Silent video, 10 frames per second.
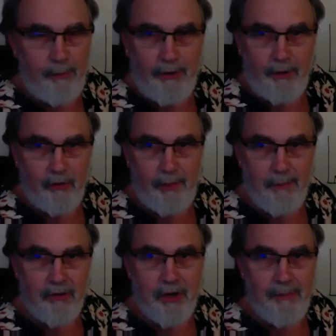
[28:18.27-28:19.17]
I'm not going to spend
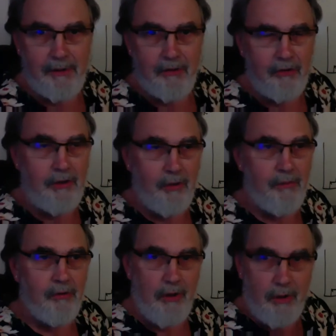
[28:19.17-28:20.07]
much time in a casino. I
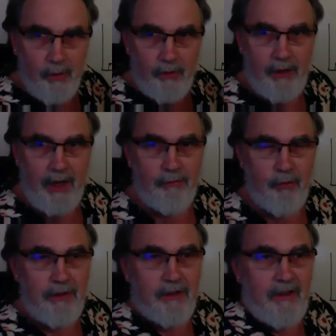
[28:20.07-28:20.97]
was on the road to
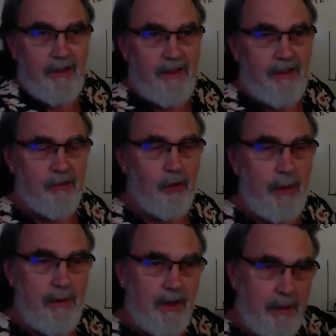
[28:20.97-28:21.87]
California. So I
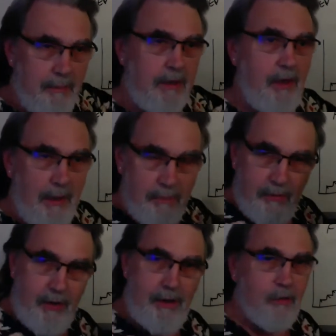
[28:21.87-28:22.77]
would take my time, put
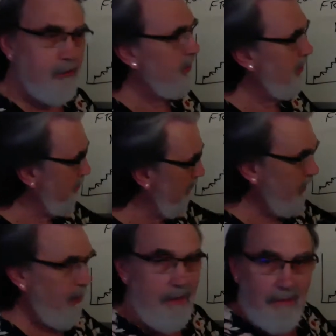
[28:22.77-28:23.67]
the nickels in, take
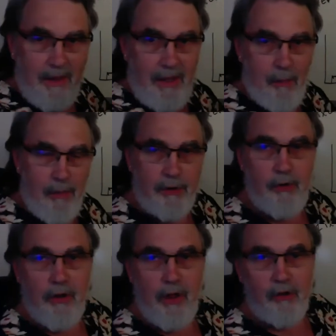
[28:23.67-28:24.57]
the time. And when the
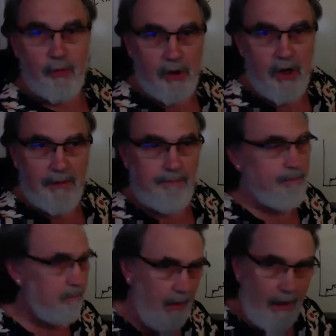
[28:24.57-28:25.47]
$2 were gone,
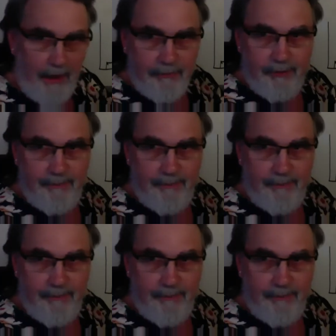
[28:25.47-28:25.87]
I left.